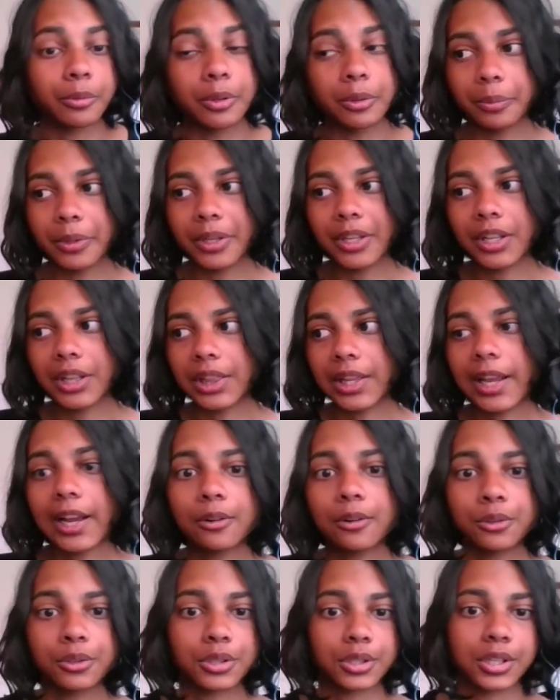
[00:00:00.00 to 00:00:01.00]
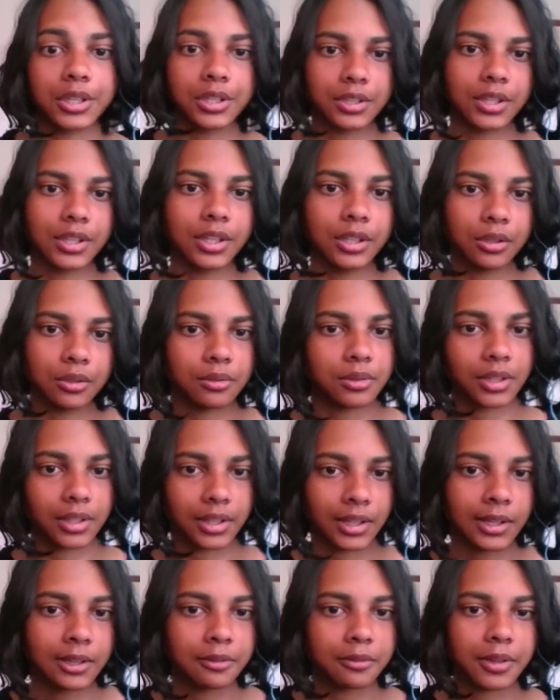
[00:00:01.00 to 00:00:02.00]
will be allowed to continue to
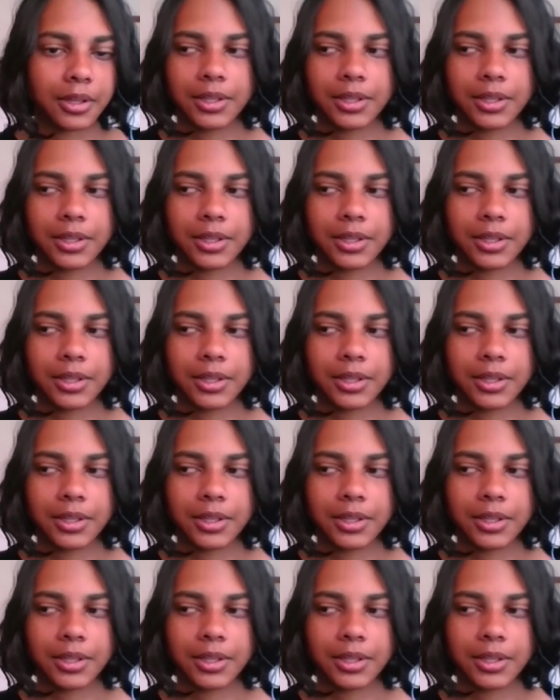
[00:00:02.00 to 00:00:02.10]
live